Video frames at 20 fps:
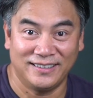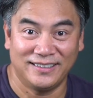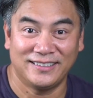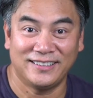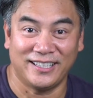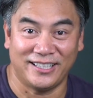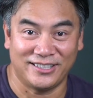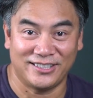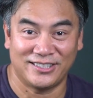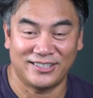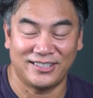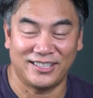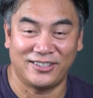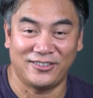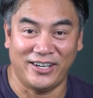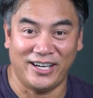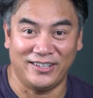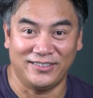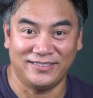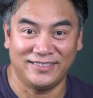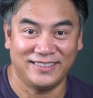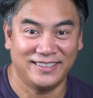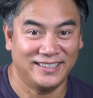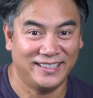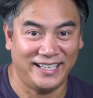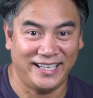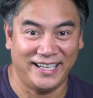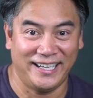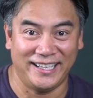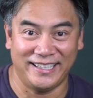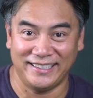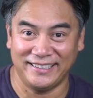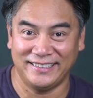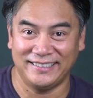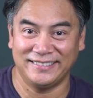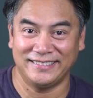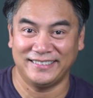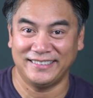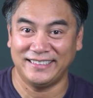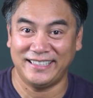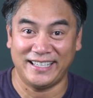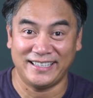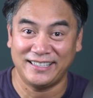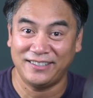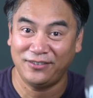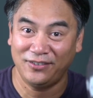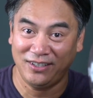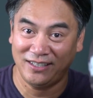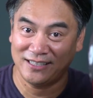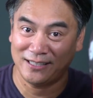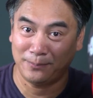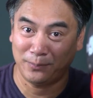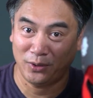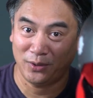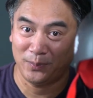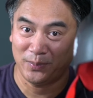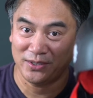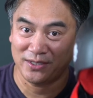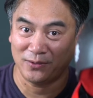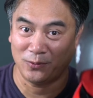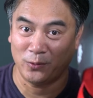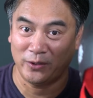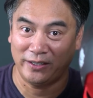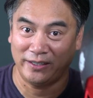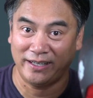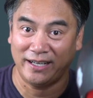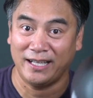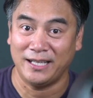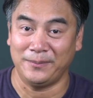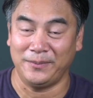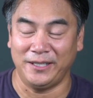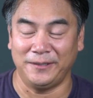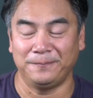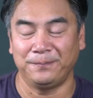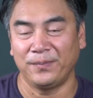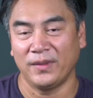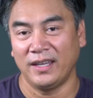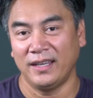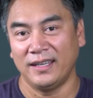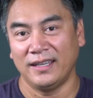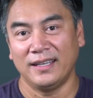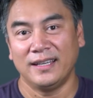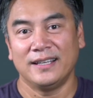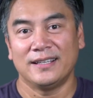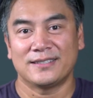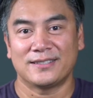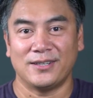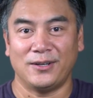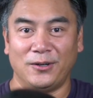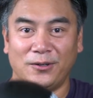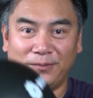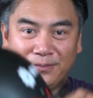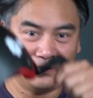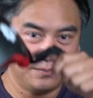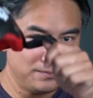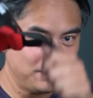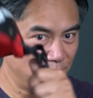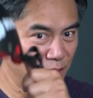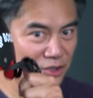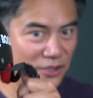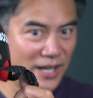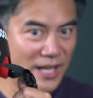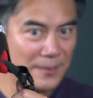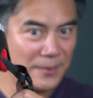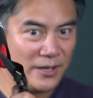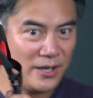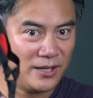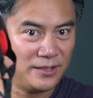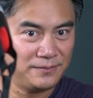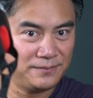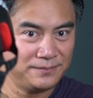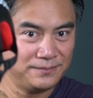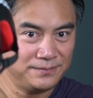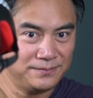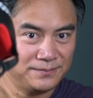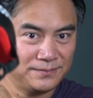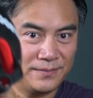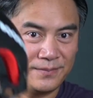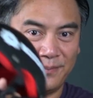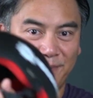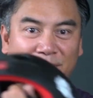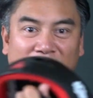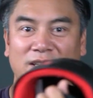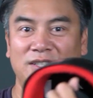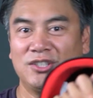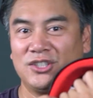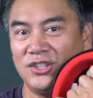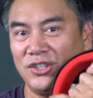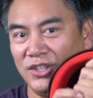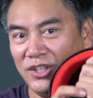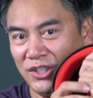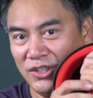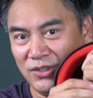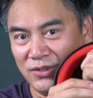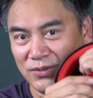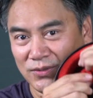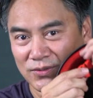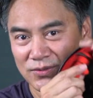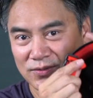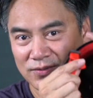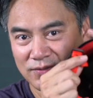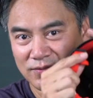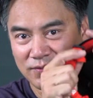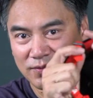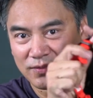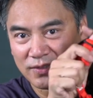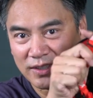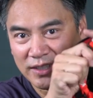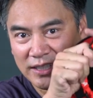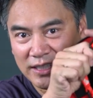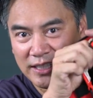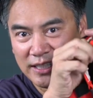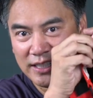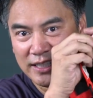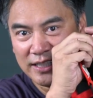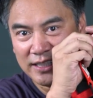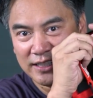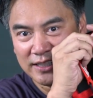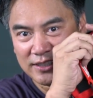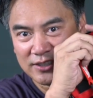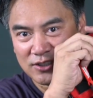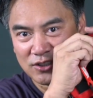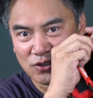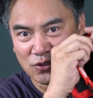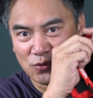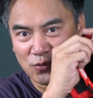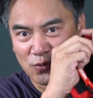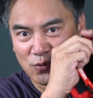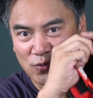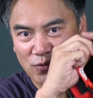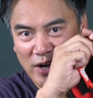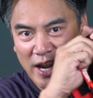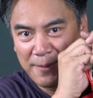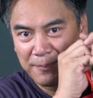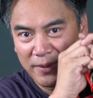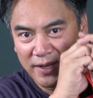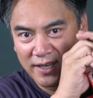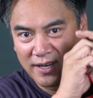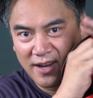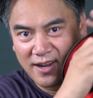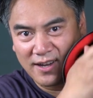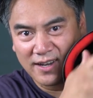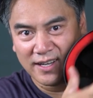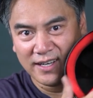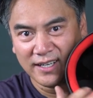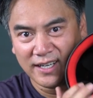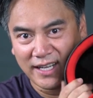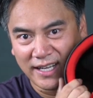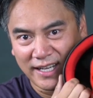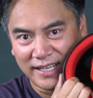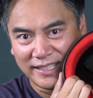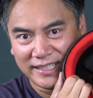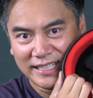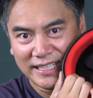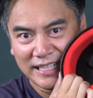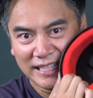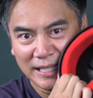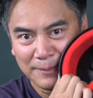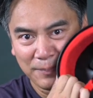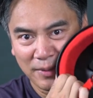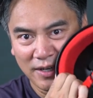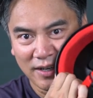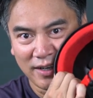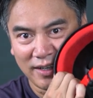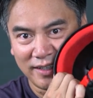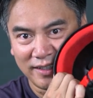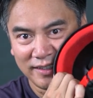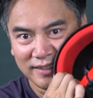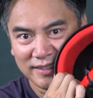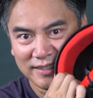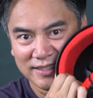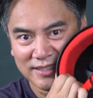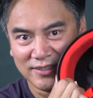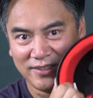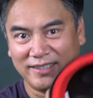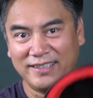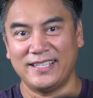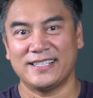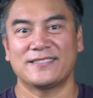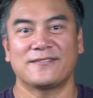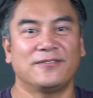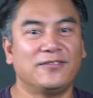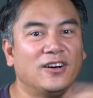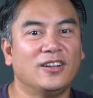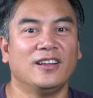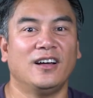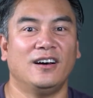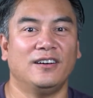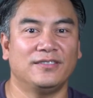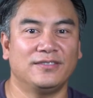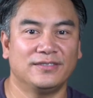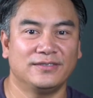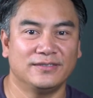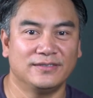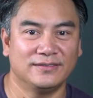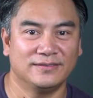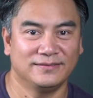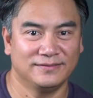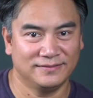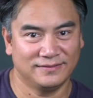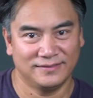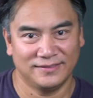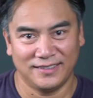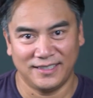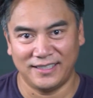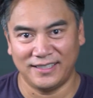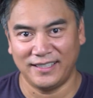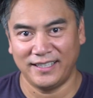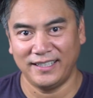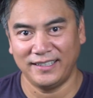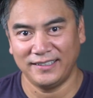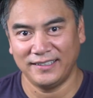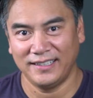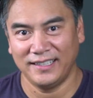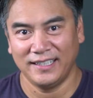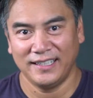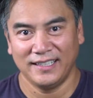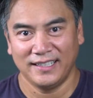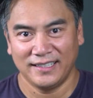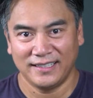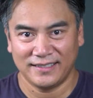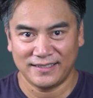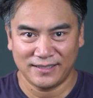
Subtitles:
touch the ground, and that defeats the purpose of wearing a helmet. So put your helmet on, make sure you strap it on and clip it on so it doesn't fall off. All right, it's